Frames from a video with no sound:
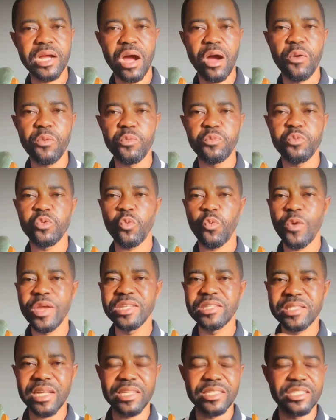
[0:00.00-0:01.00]
out when
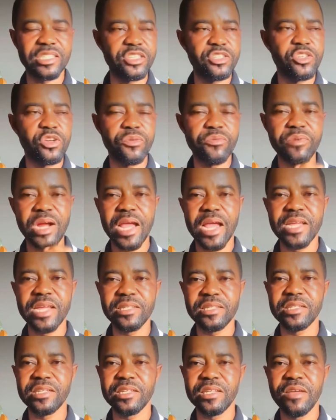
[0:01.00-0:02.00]
starting your real
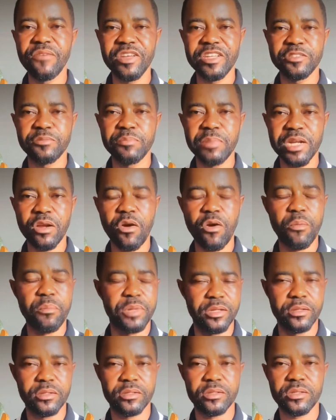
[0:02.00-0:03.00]
estate investment
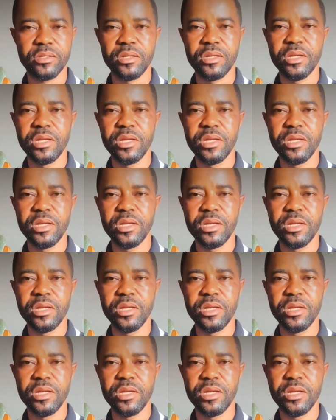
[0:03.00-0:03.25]
companies.